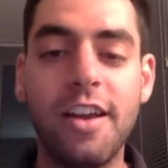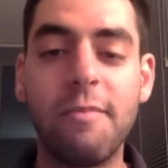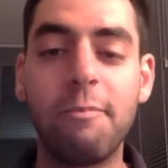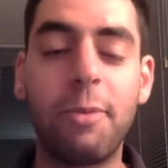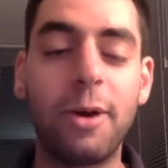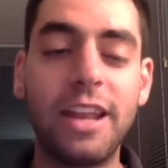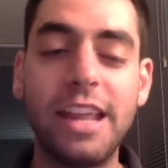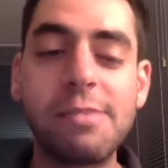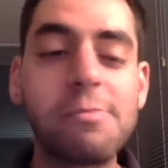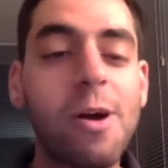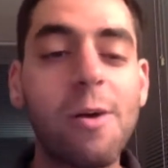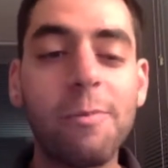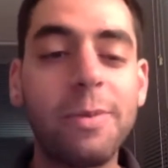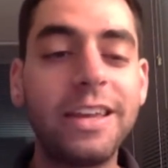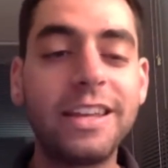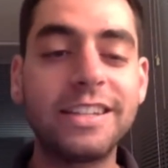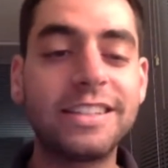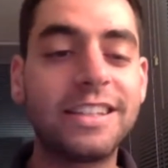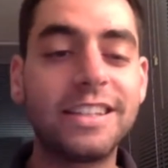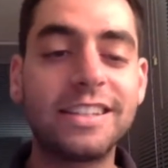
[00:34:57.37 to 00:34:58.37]
But MLB
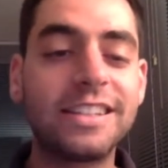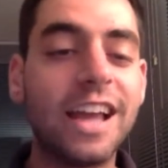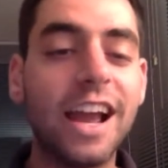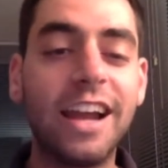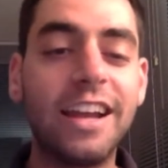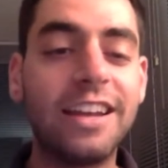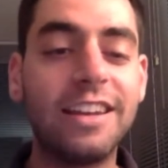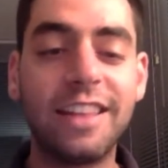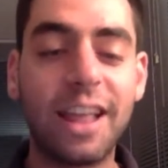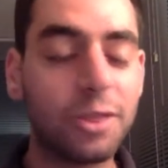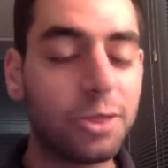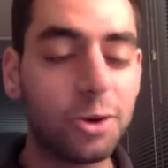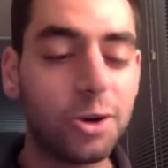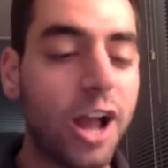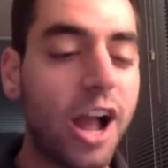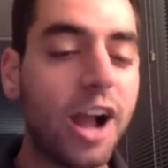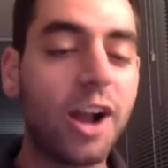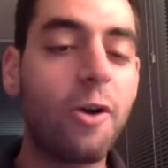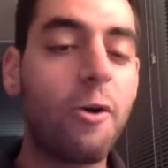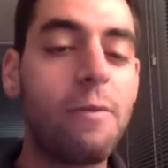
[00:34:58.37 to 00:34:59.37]
has decided that they're
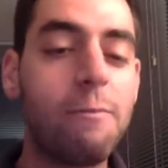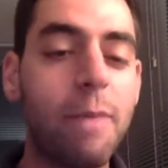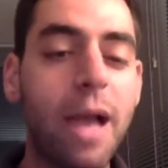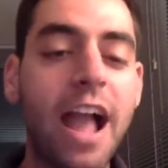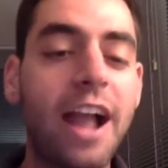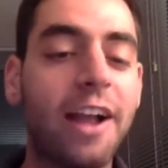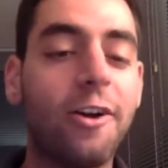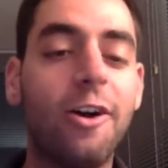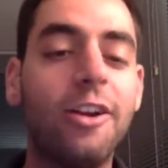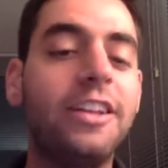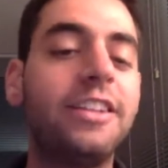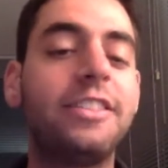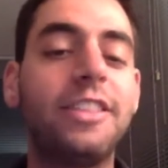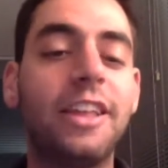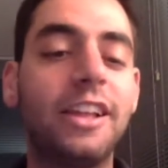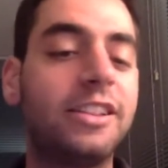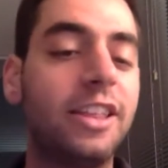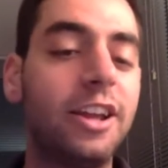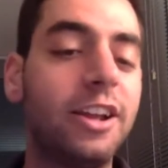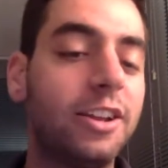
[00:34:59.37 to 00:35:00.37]
not going back on it,
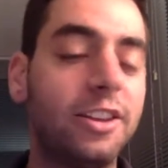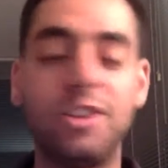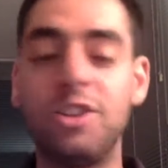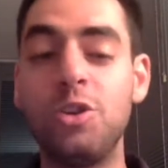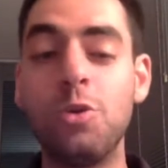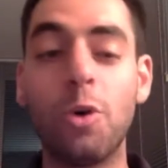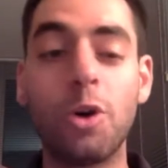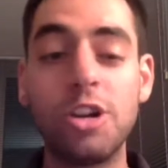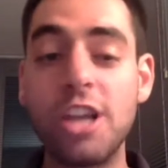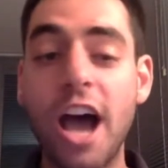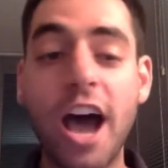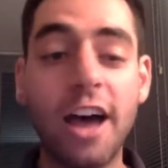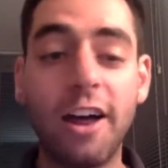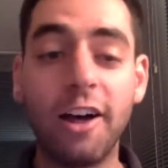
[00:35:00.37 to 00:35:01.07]
that you are not